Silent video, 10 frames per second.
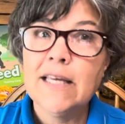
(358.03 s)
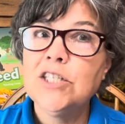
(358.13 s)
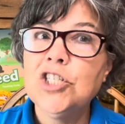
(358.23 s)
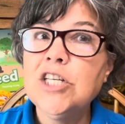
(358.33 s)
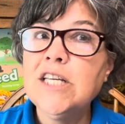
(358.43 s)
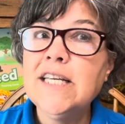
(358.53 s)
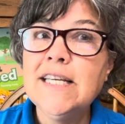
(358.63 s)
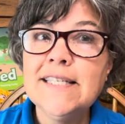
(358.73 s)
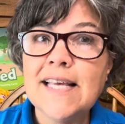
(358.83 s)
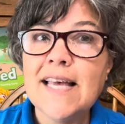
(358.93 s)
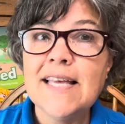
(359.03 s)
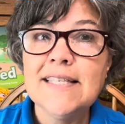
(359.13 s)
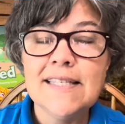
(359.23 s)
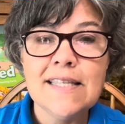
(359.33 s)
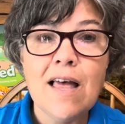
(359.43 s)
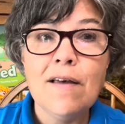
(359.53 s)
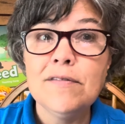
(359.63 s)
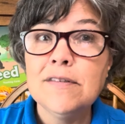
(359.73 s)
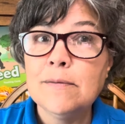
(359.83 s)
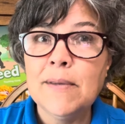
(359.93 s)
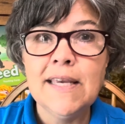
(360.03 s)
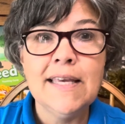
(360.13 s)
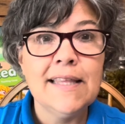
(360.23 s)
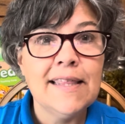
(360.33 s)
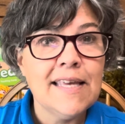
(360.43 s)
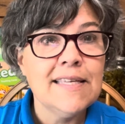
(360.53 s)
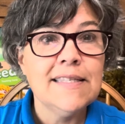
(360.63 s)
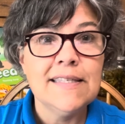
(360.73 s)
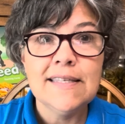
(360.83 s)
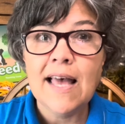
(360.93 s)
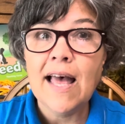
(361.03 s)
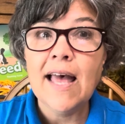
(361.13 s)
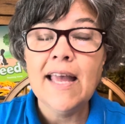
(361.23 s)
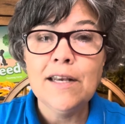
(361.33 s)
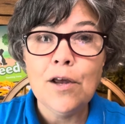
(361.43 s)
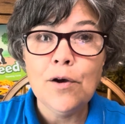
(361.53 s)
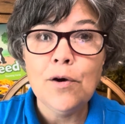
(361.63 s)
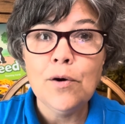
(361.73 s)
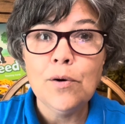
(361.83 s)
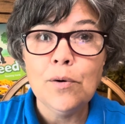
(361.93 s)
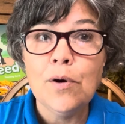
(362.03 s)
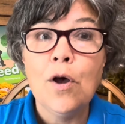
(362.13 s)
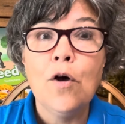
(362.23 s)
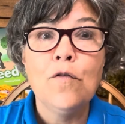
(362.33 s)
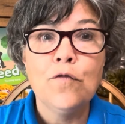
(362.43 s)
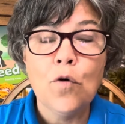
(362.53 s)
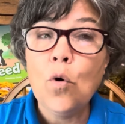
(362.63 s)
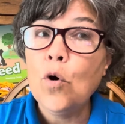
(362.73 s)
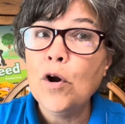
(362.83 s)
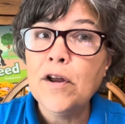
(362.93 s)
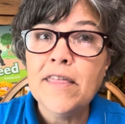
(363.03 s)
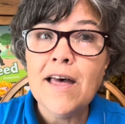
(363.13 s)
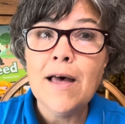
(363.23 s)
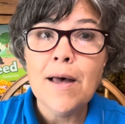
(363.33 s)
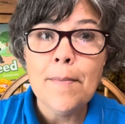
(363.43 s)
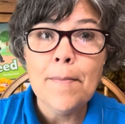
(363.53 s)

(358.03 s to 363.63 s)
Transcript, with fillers: Jesus loves me, this I know, for the